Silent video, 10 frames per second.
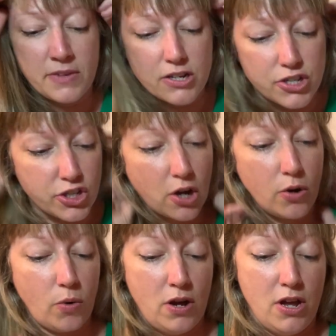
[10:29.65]

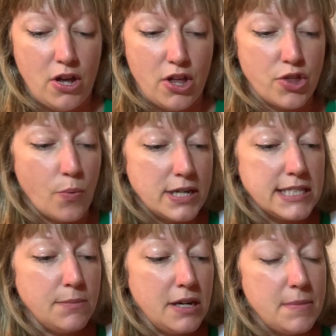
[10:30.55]
So the ones
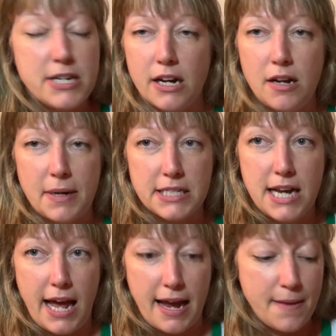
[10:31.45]
I'm going to be talking about
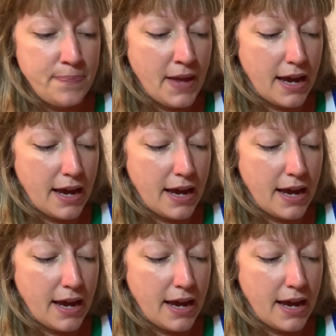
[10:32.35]
today,